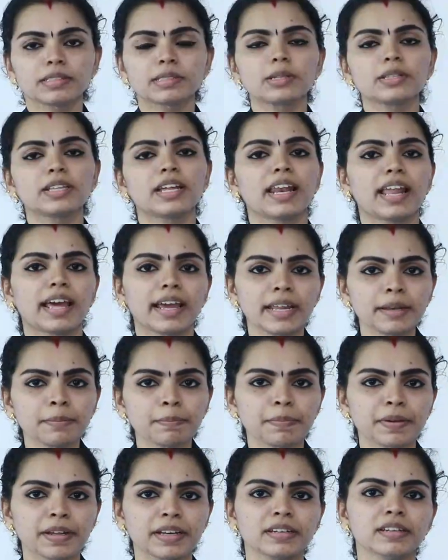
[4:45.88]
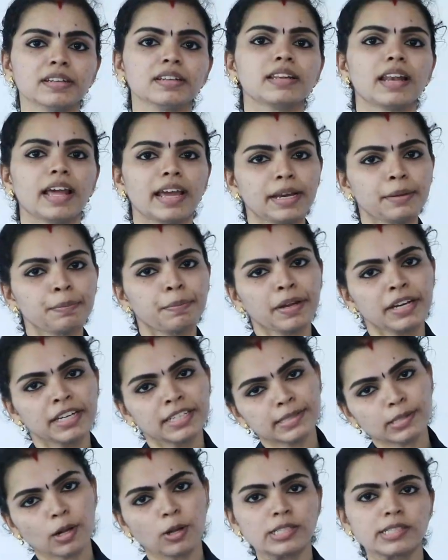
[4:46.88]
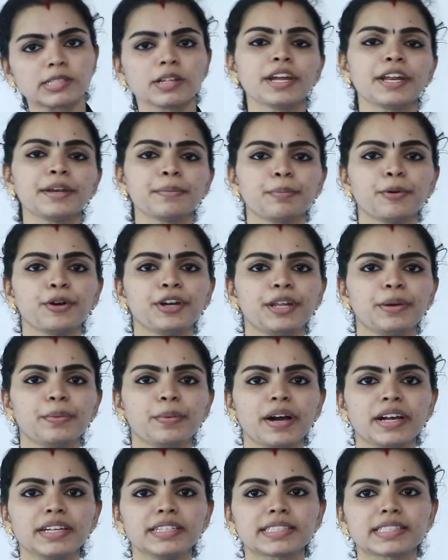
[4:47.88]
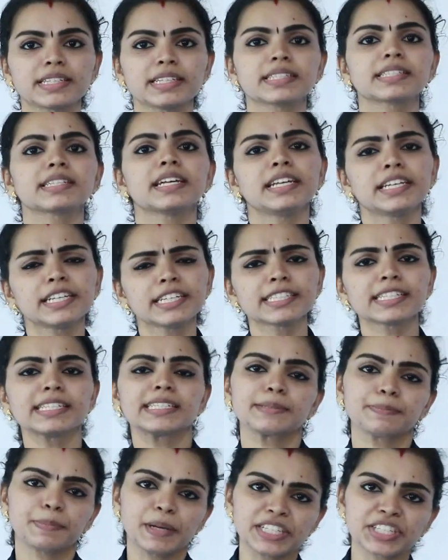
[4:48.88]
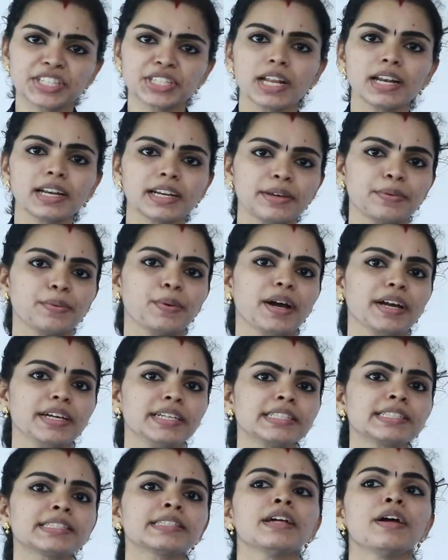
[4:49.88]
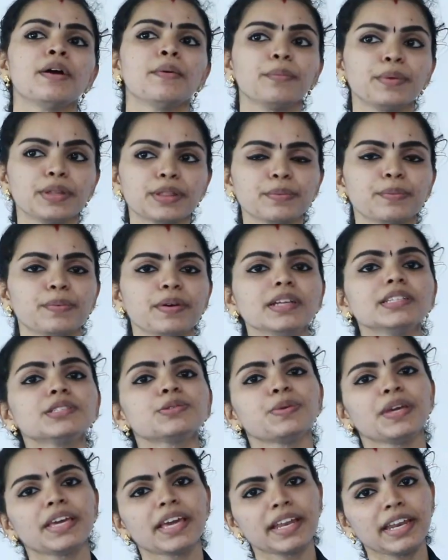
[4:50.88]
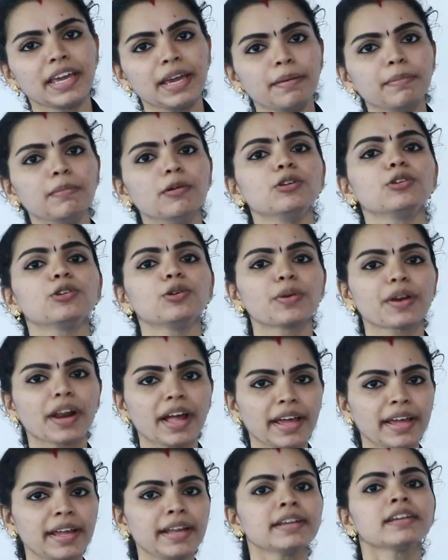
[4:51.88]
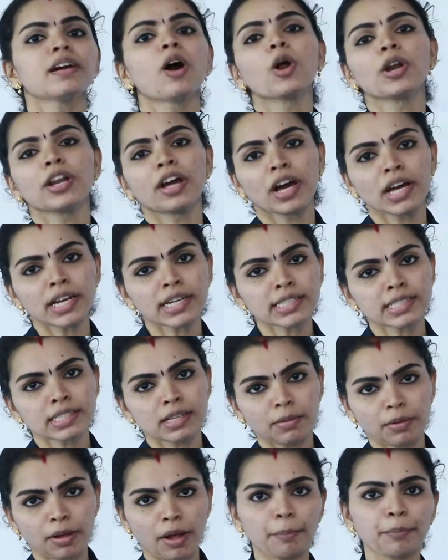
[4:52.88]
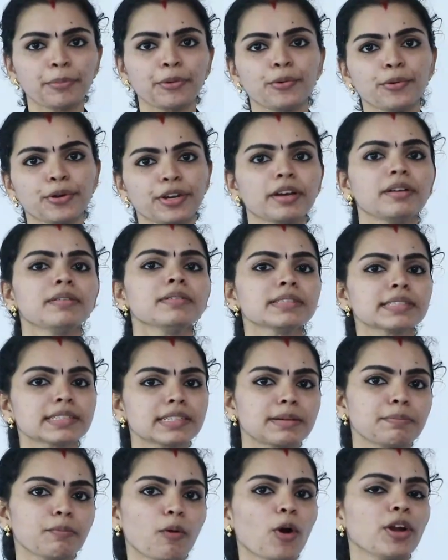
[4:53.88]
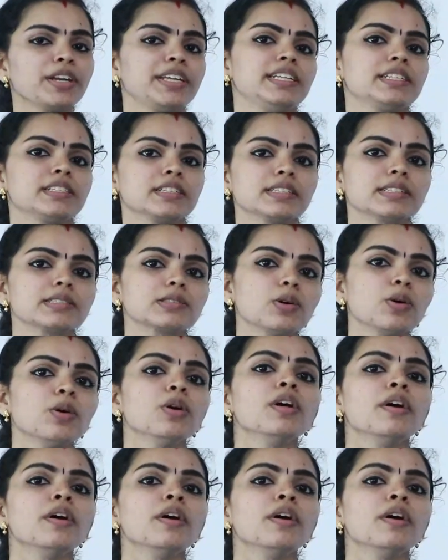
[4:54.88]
So the light pen is also input devices. It is a special device with which we can able to write on our computer monitor. So,